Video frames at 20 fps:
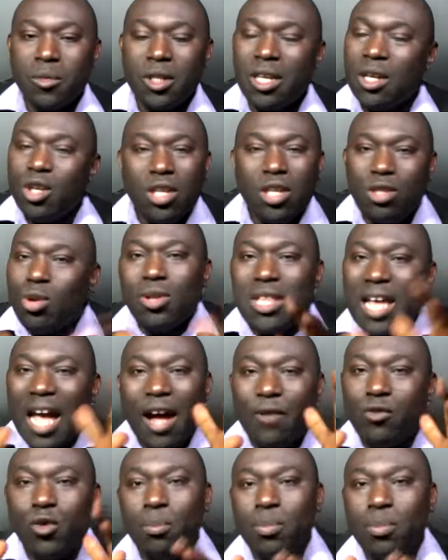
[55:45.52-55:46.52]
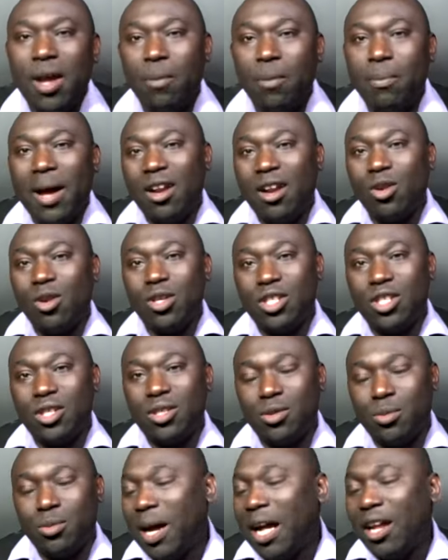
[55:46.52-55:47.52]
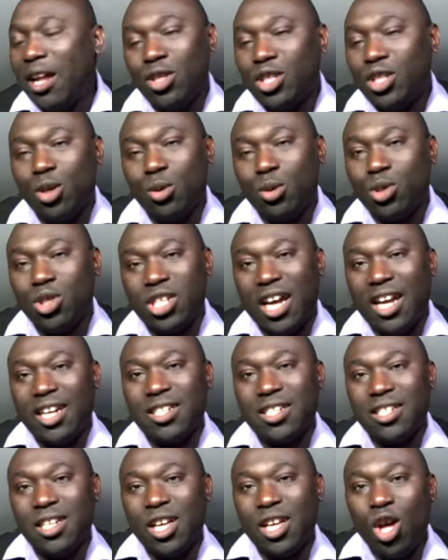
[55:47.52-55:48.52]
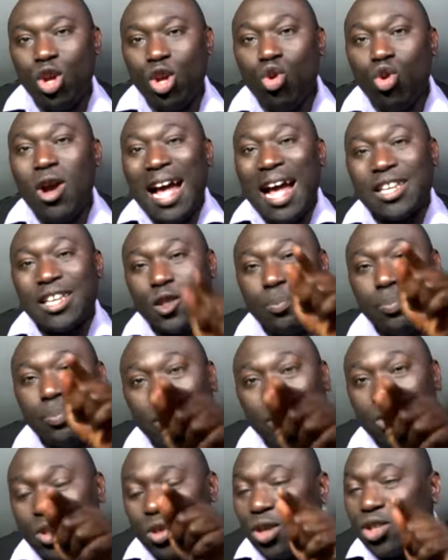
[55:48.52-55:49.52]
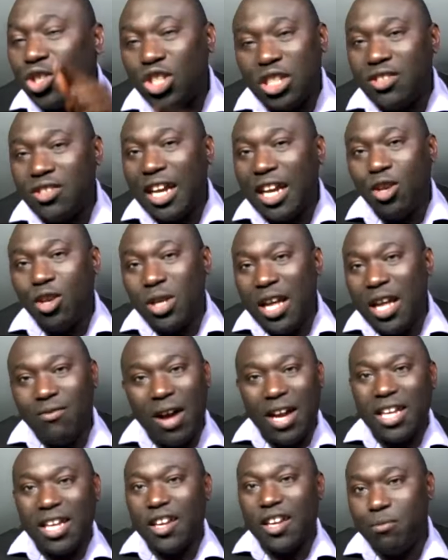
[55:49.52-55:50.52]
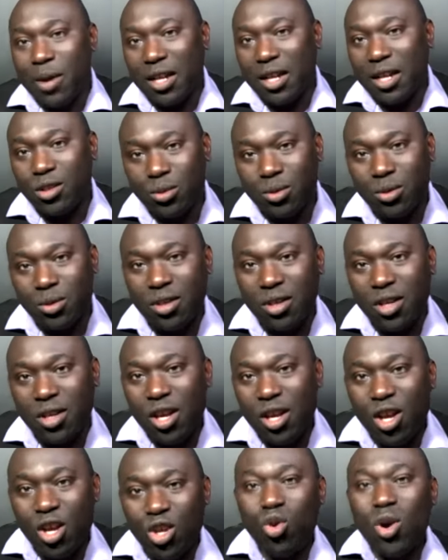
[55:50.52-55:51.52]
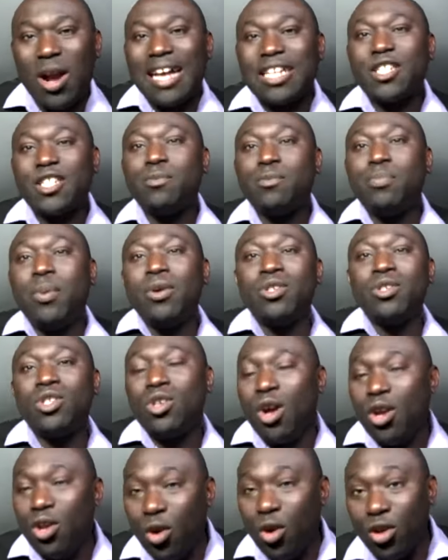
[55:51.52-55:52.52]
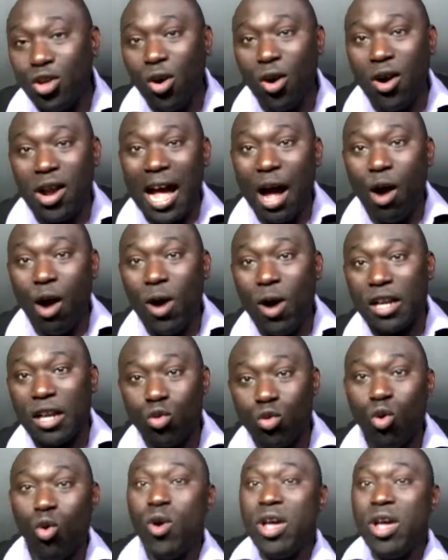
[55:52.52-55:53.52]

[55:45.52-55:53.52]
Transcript: It doesn't have to be your biological child. You can sponsor children you never gave birth to. You can sponsor your younger ones who